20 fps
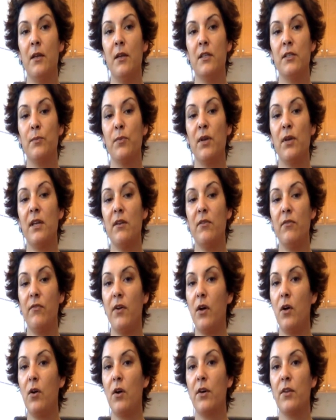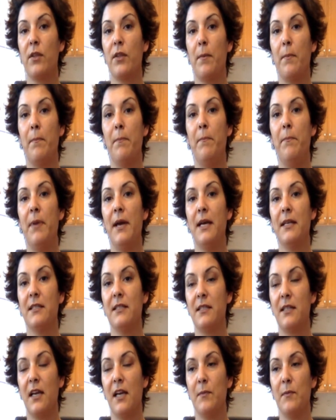Spring and fall are the
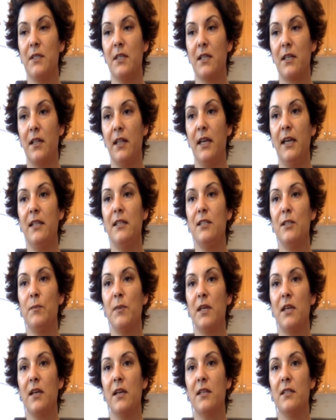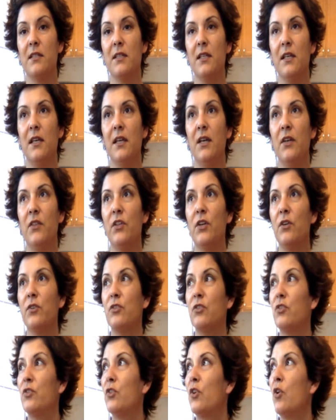best times to cleanse because
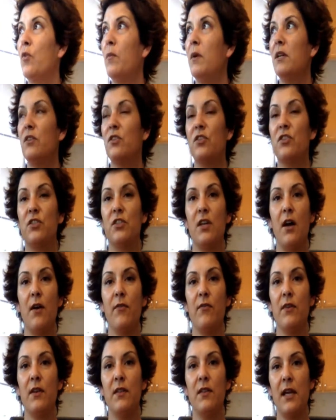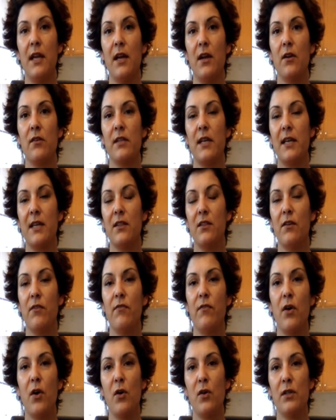there's so much stuff in the air. Like in the
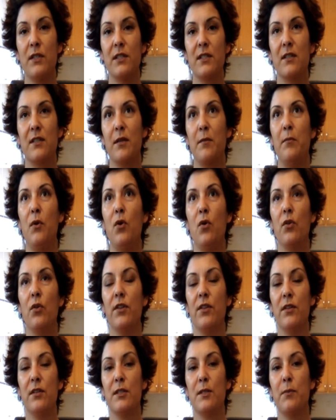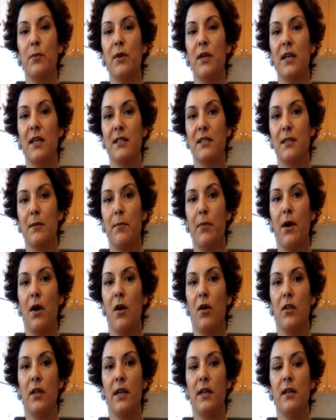fall, it's the mold. In the spring, it's the
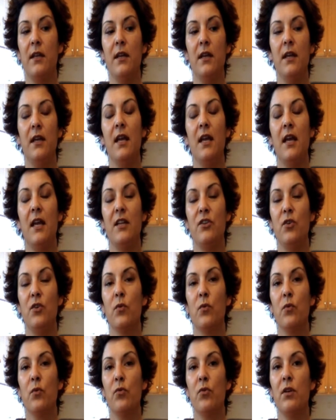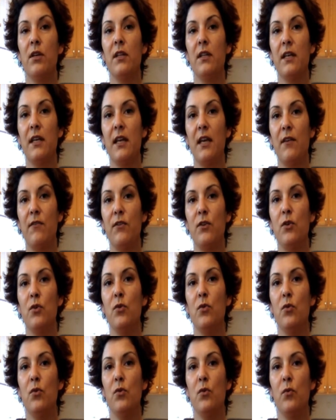pollen. And you really, if
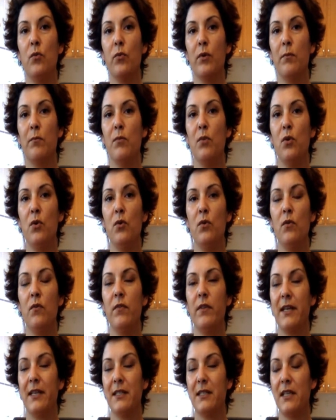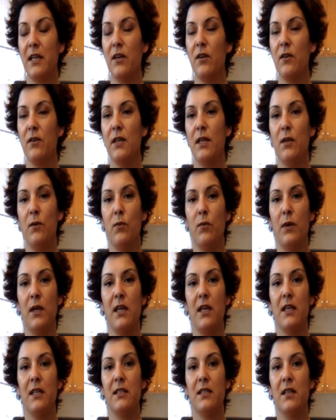you remove like dairy,
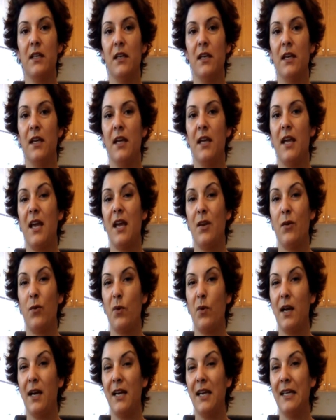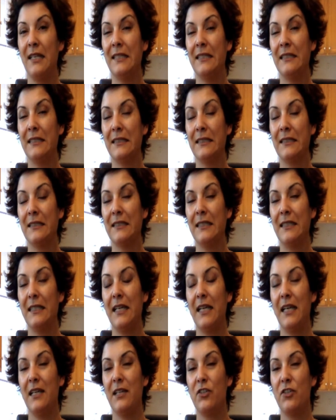wheat, and wine
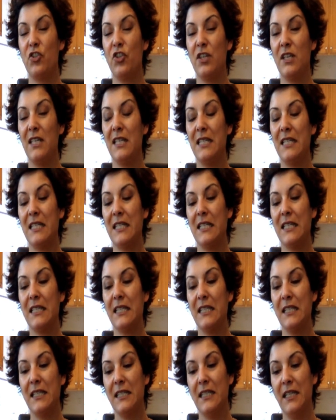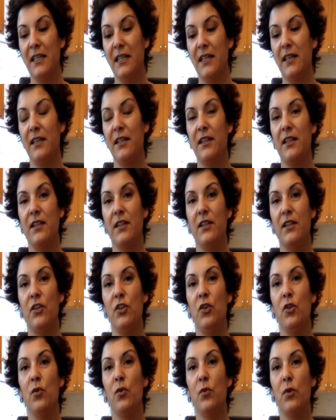and cheese,
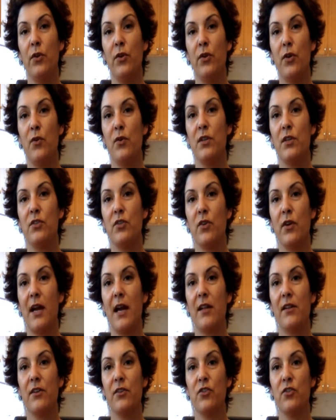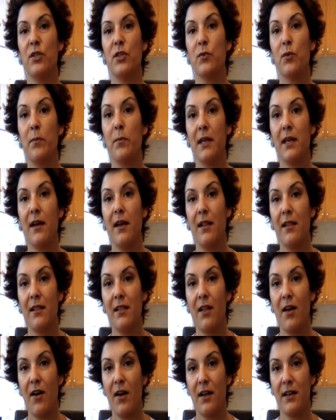you will notice your allergies will be a
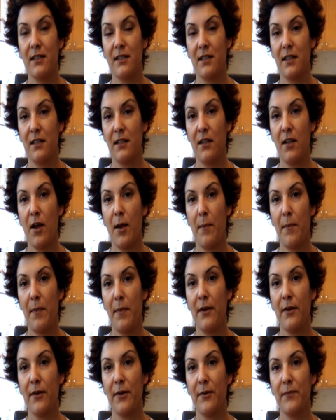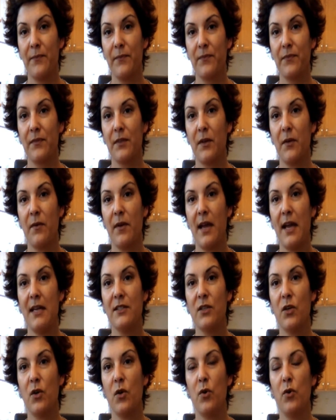lot better. All right.
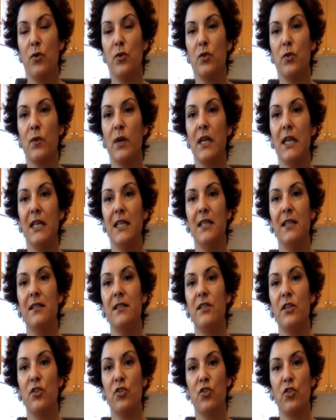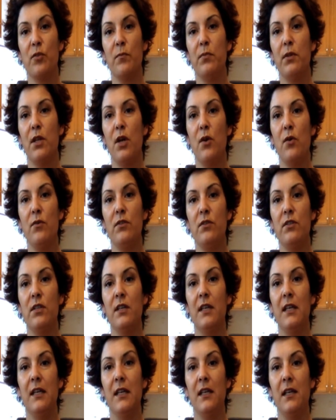So who's ready to ditch the bloat,
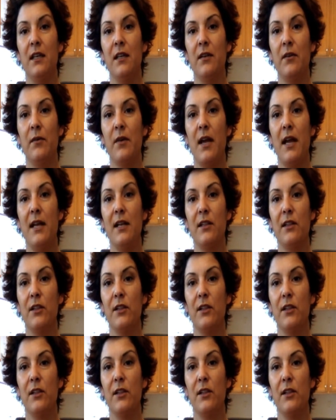right?